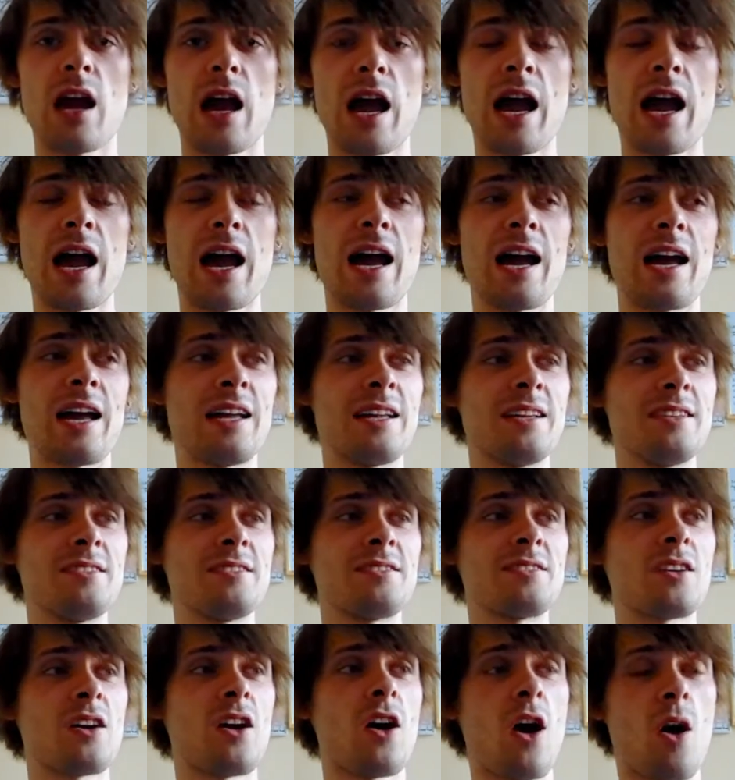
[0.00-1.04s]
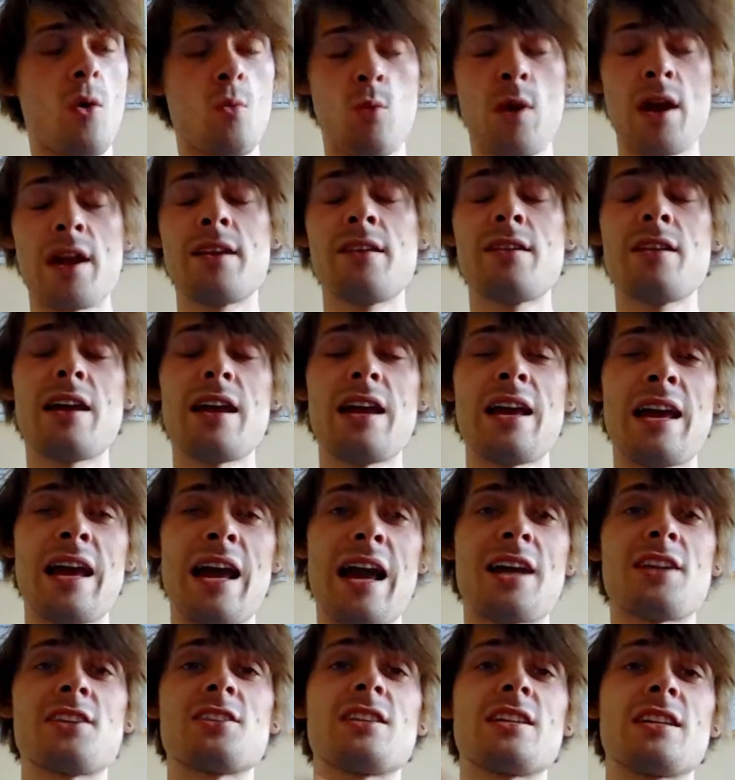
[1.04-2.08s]
And when it
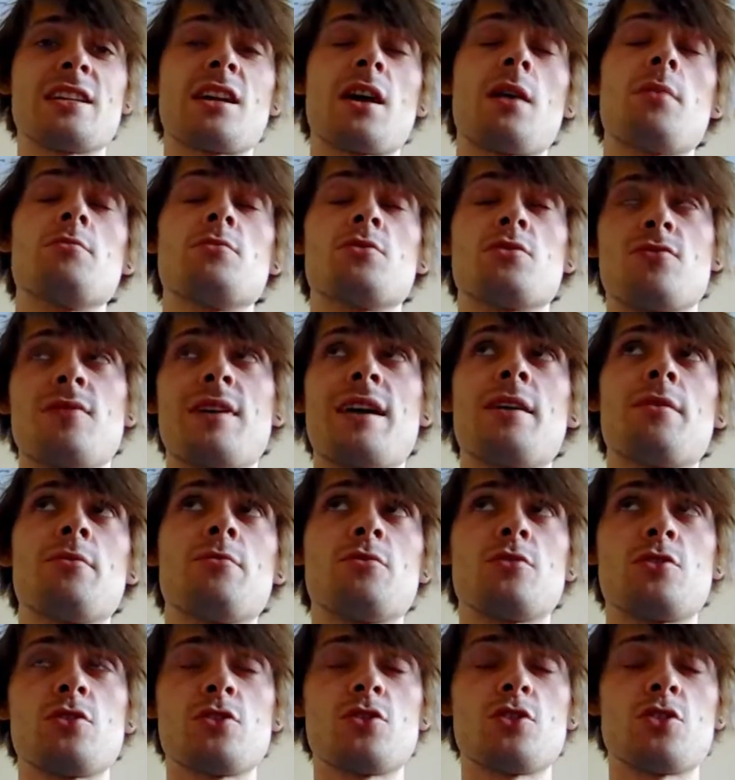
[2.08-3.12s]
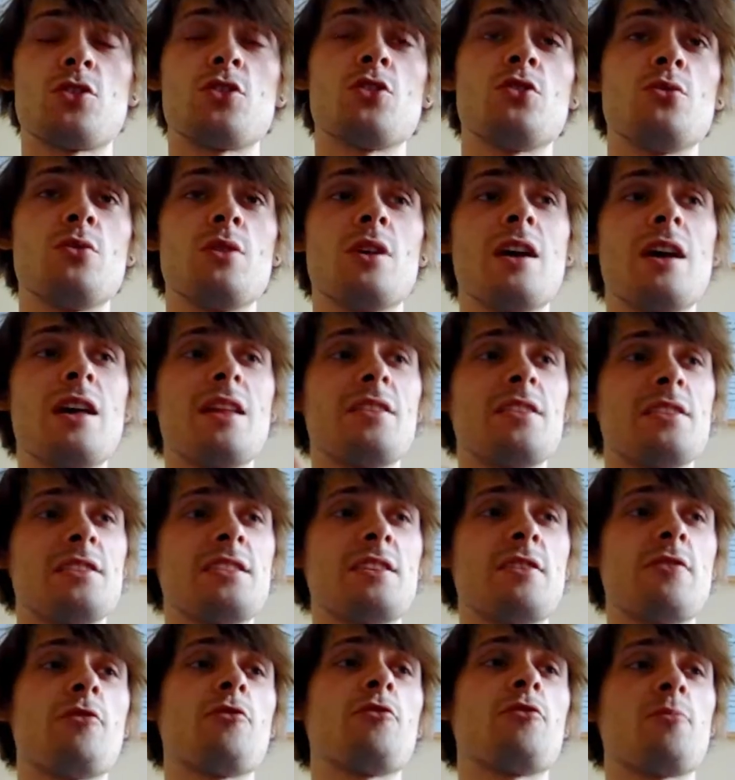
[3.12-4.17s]
actually comes around to this
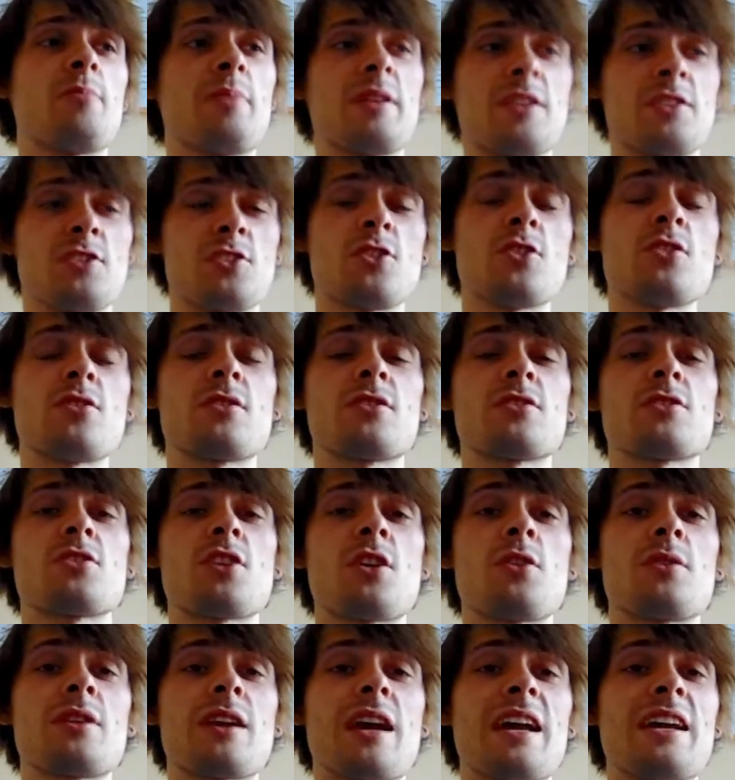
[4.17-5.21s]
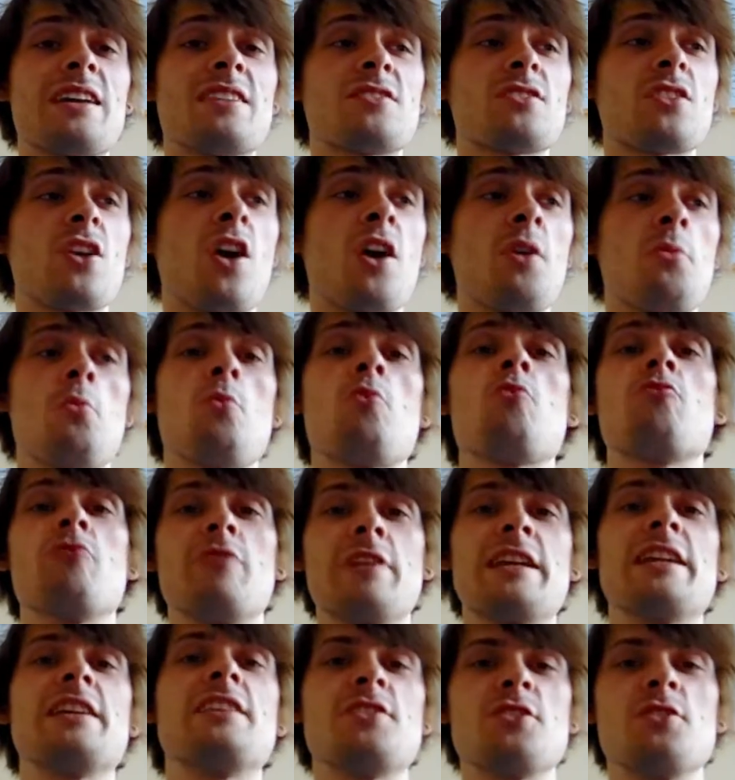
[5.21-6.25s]
devil fruit being showcased, I will
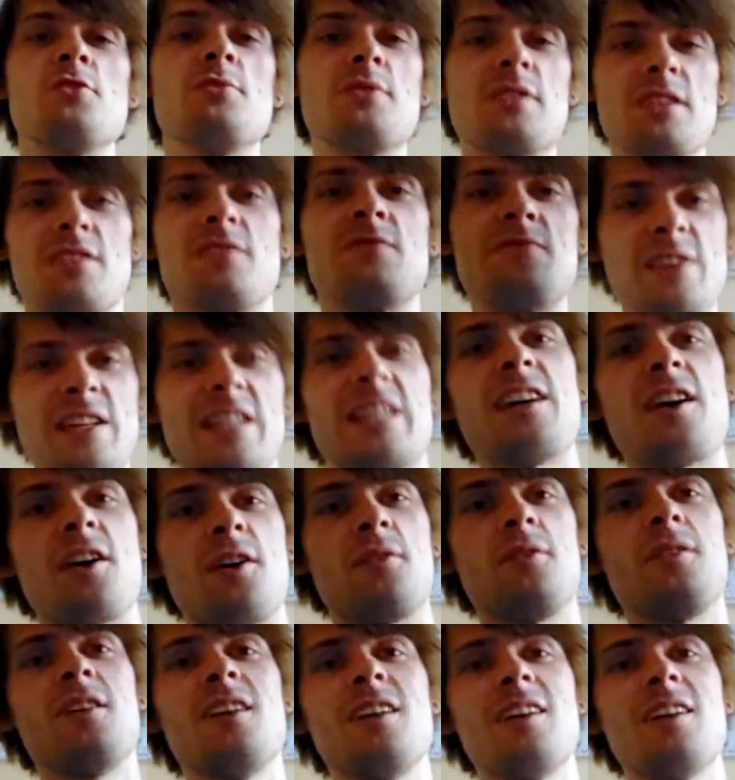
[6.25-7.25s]
redo this video.